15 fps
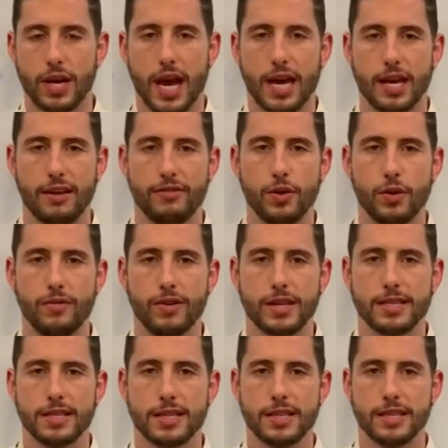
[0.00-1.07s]
Okay, if you
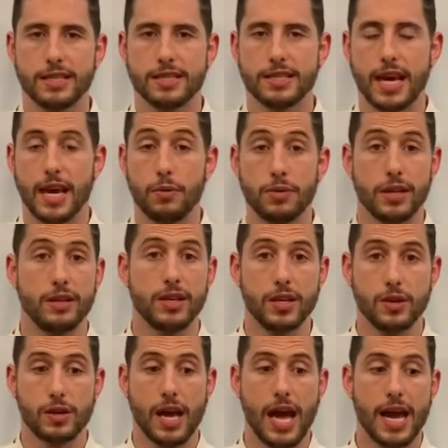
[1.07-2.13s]
invested in say within
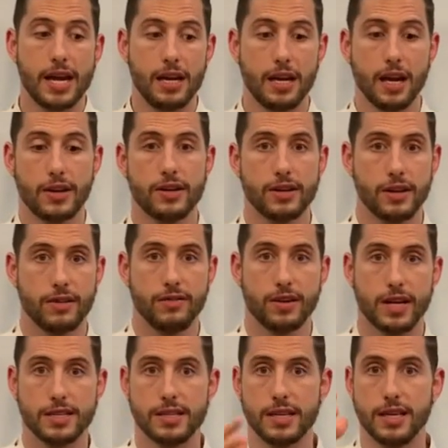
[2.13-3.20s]
the UK, London
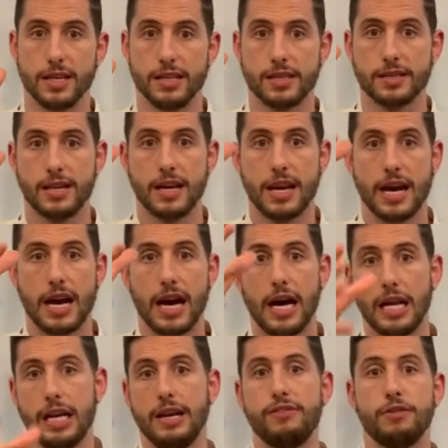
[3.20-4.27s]
versus uh,
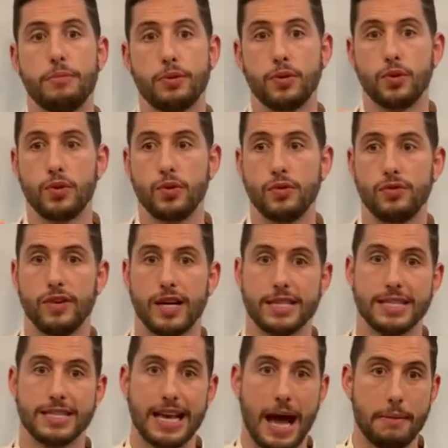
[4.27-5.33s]
Liverpool
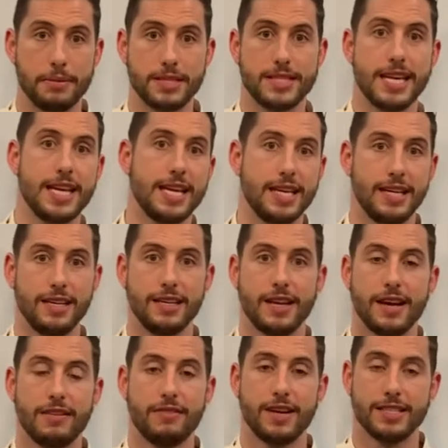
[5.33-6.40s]
versus Aberdeen
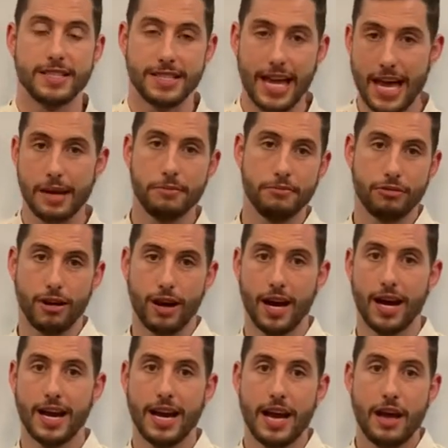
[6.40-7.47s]
versus
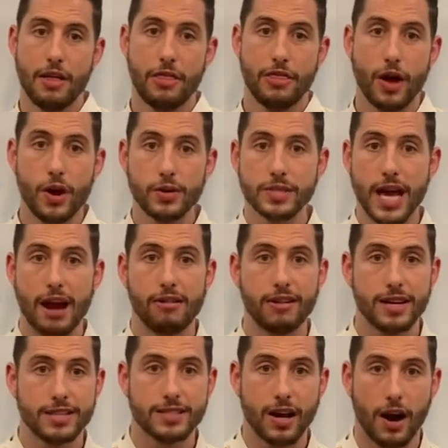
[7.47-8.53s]
Edinburgh, those
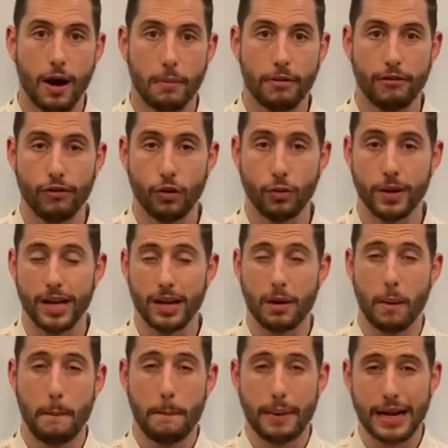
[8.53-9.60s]
areas are performing
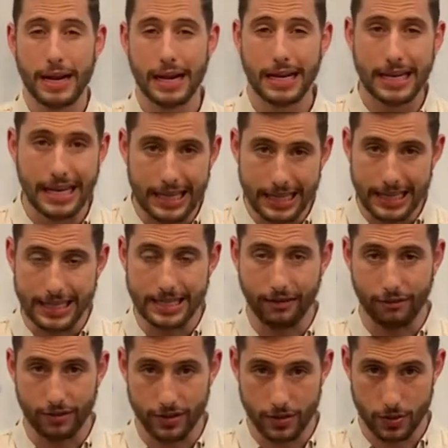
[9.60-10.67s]
completely
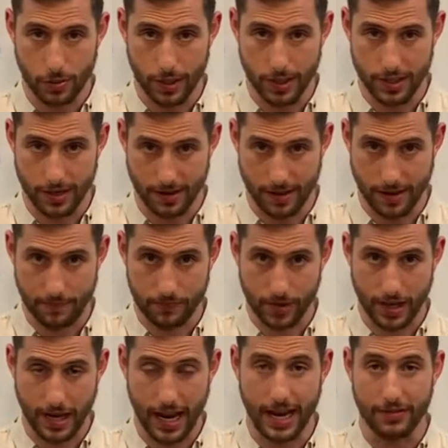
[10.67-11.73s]
different to each other.
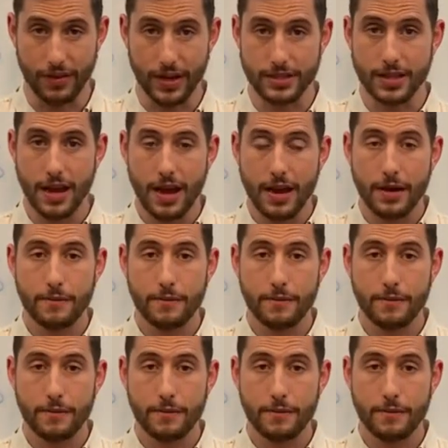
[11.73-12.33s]
Okay, and there's